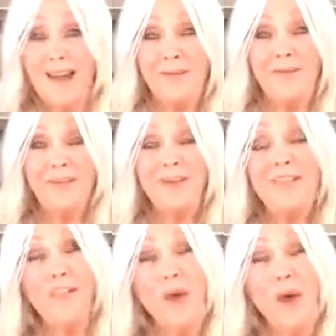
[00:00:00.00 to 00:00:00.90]

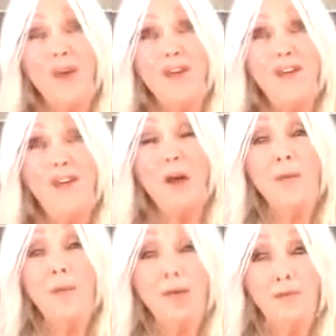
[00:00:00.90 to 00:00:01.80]
Because so anytime
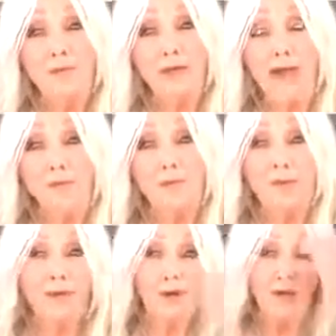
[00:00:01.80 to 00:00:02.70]
that you've been happy
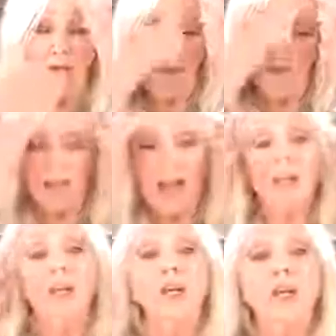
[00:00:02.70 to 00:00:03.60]
in your life,
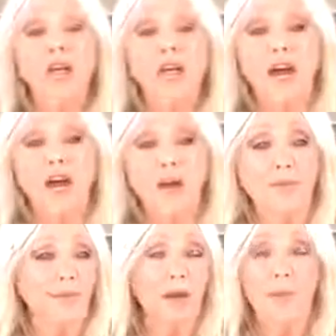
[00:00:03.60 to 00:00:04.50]
like no
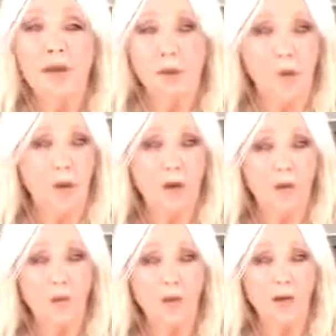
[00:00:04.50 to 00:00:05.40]
matter what
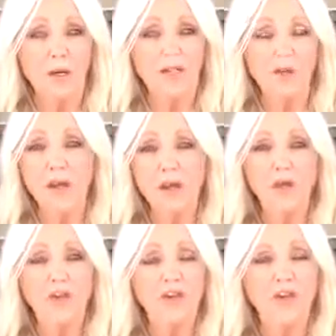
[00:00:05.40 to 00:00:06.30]
it was, where
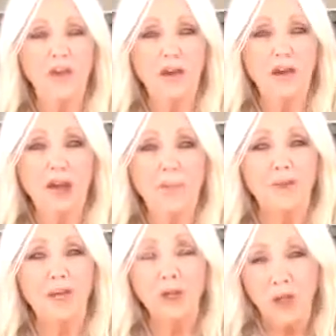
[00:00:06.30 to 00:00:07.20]
you've just felt happy,
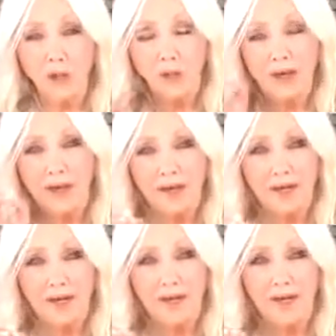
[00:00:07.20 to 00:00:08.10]
you were
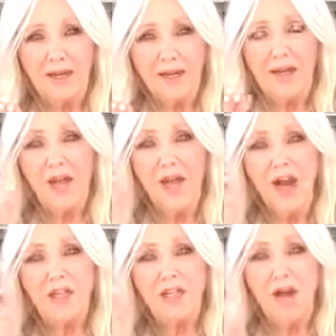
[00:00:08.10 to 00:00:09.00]
getting
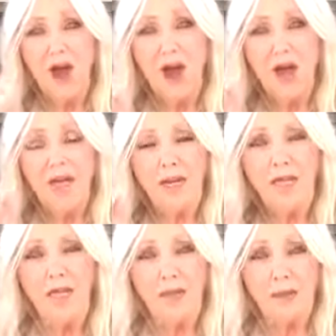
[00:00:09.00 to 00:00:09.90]
a tiny
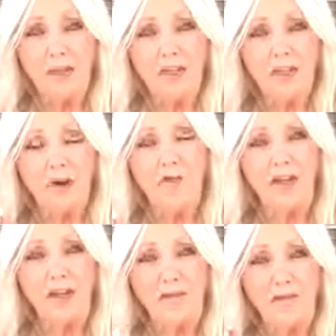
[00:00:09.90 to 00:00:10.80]
glimpse of
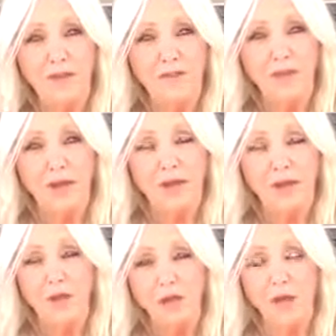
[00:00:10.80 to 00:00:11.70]
the infinite being
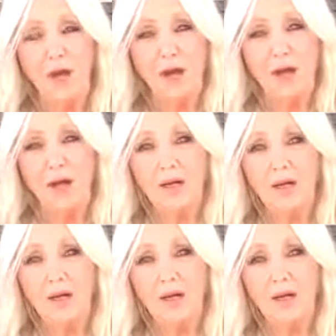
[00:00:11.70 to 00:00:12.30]
that you are.